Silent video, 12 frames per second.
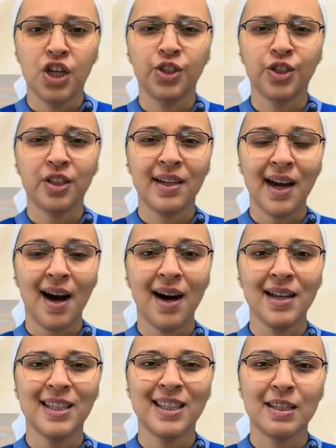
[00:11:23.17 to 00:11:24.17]
to
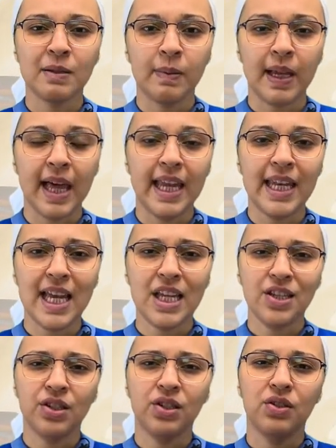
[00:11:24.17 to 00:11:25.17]
God's plan
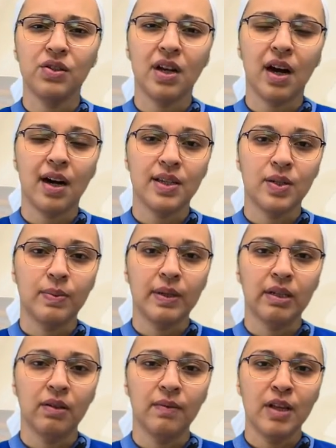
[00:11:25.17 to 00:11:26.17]
and to do God's
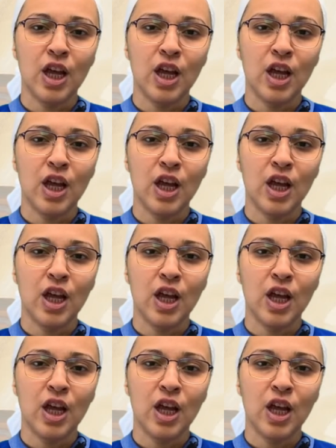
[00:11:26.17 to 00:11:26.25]
will.